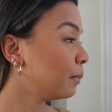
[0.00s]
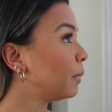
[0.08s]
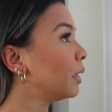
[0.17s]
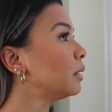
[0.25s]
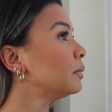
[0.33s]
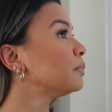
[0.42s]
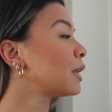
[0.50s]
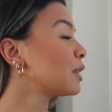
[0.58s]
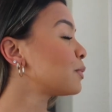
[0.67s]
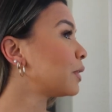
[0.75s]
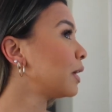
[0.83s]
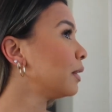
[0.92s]
But
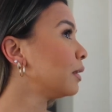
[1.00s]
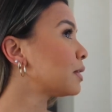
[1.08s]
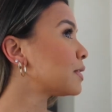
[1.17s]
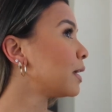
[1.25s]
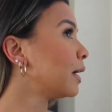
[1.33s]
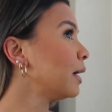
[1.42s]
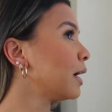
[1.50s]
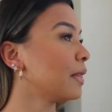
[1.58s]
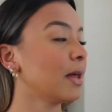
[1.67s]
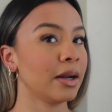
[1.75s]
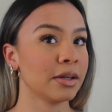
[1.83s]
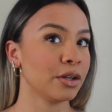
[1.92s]
that's what that looks like.
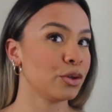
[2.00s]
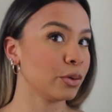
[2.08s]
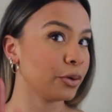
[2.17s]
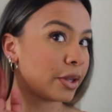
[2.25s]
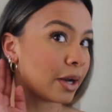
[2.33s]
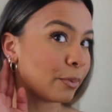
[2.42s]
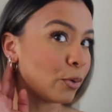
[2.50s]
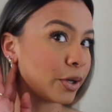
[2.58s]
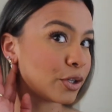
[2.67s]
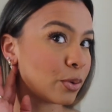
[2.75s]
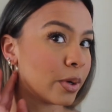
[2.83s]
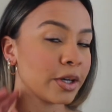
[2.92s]
And that is the jewelry that I'm going to